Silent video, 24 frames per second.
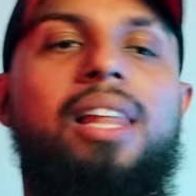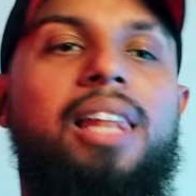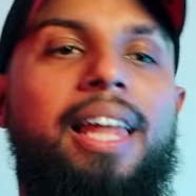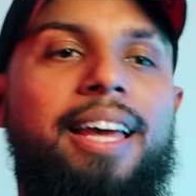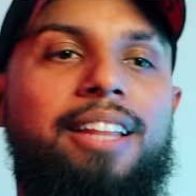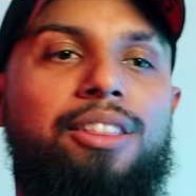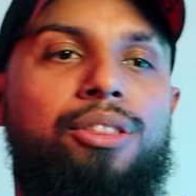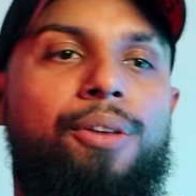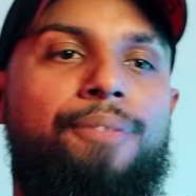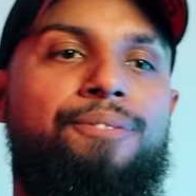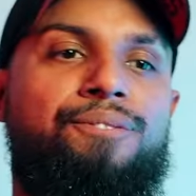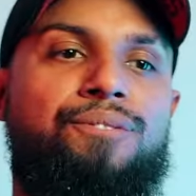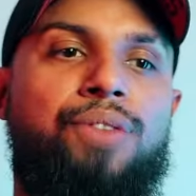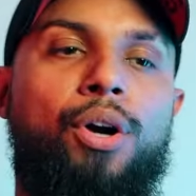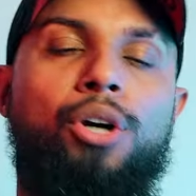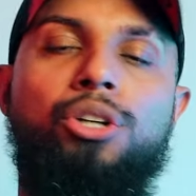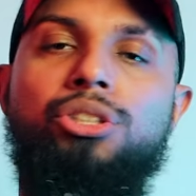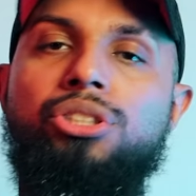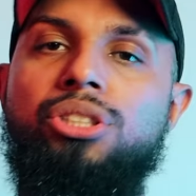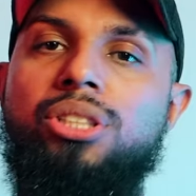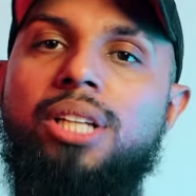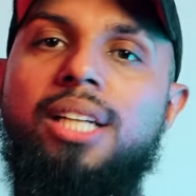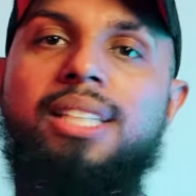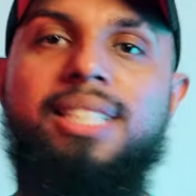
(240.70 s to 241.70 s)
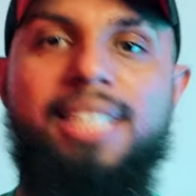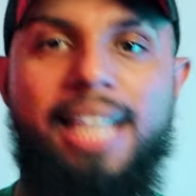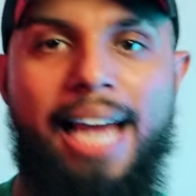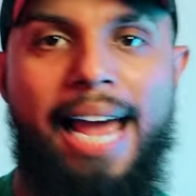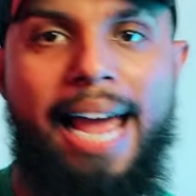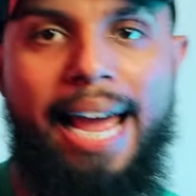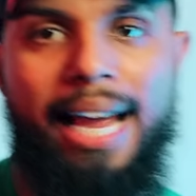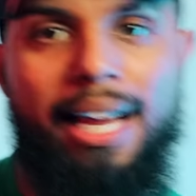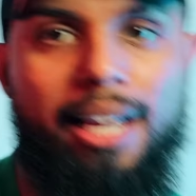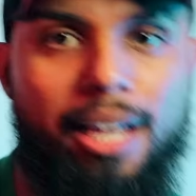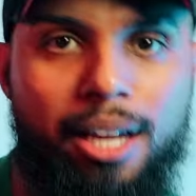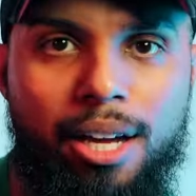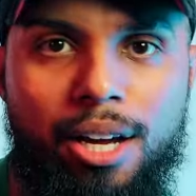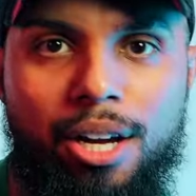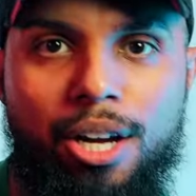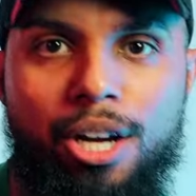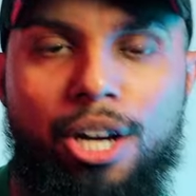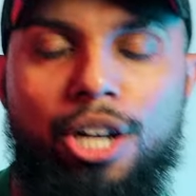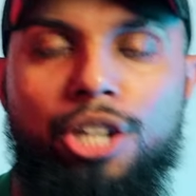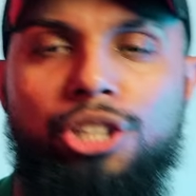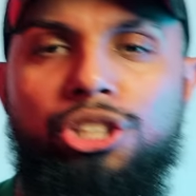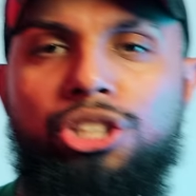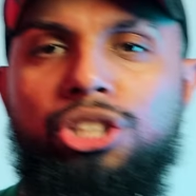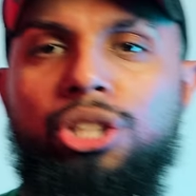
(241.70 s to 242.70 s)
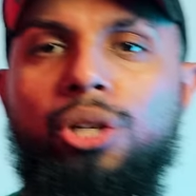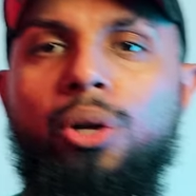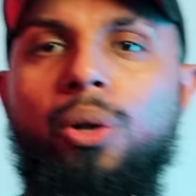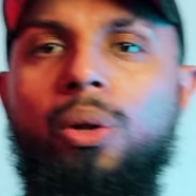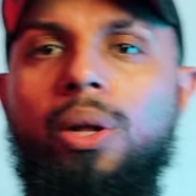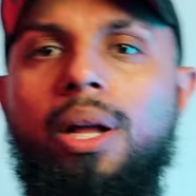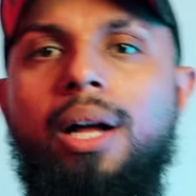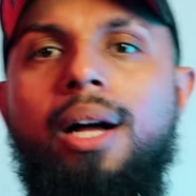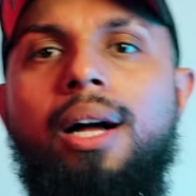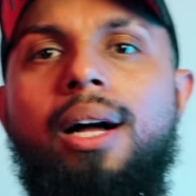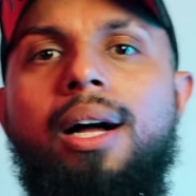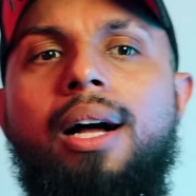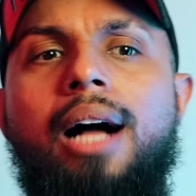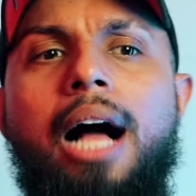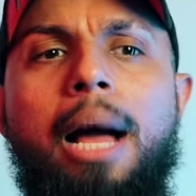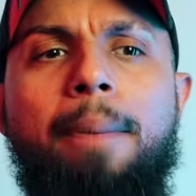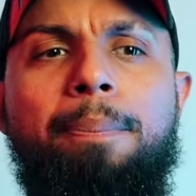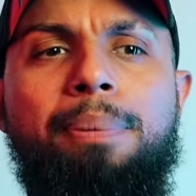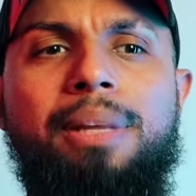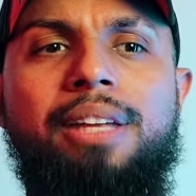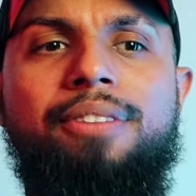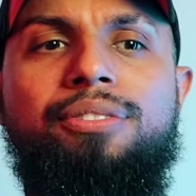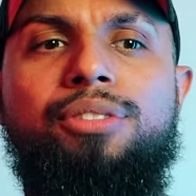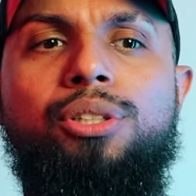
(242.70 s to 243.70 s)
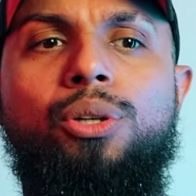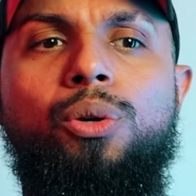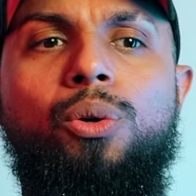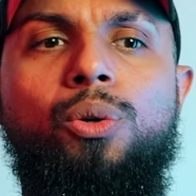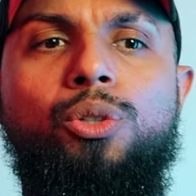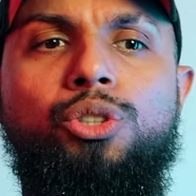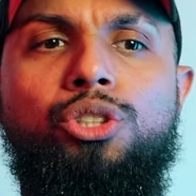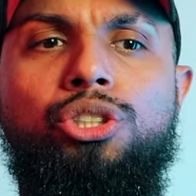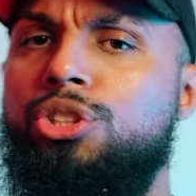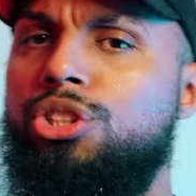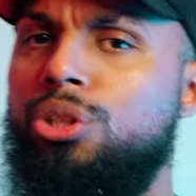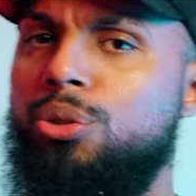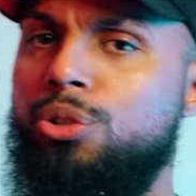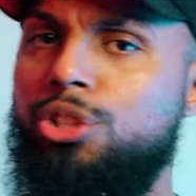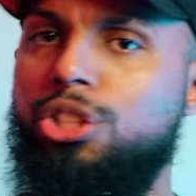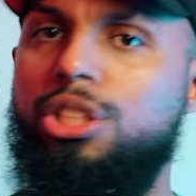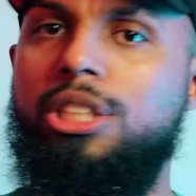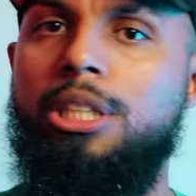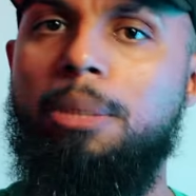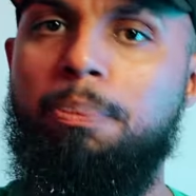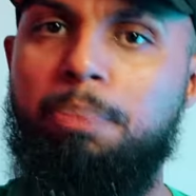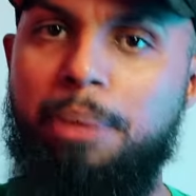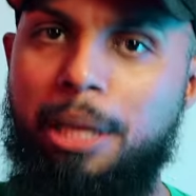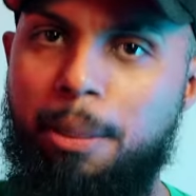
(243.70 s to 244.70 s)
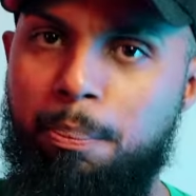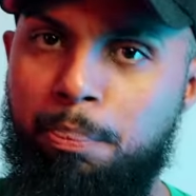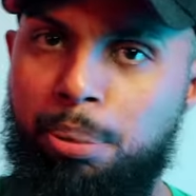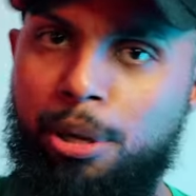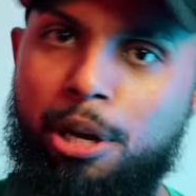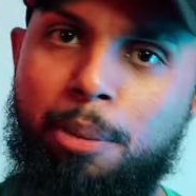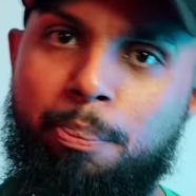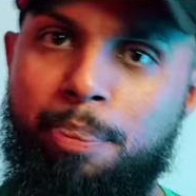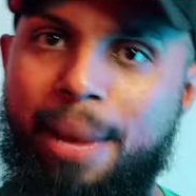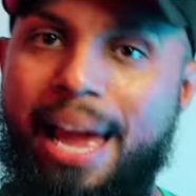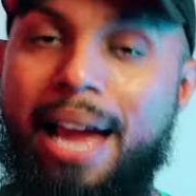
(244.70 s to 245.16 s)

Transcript: like the first attack she'll, uh, I believe she'll, she'll just simply put it